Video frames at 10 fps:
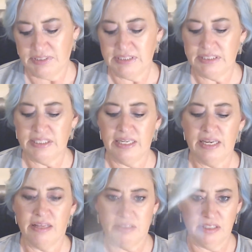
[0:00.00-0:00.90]
Take
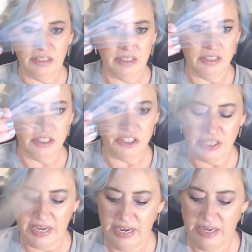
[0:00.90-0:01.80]
out the, the
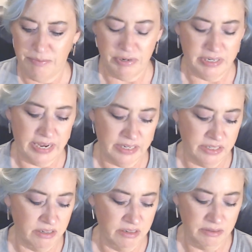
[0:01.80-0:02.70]
shade
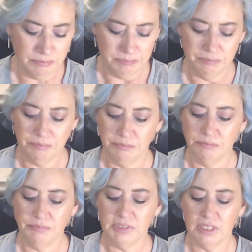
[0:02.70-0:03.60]
protector.
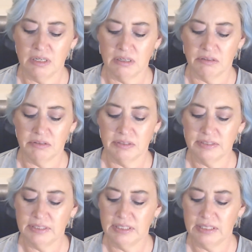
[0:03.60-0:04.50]
Oh,
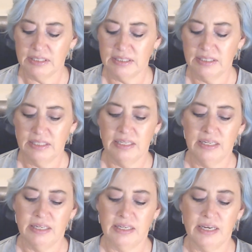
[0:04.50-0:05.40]

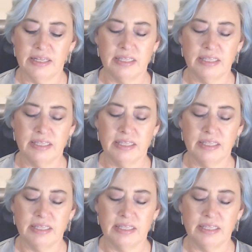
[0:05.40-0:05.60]
yeah, that's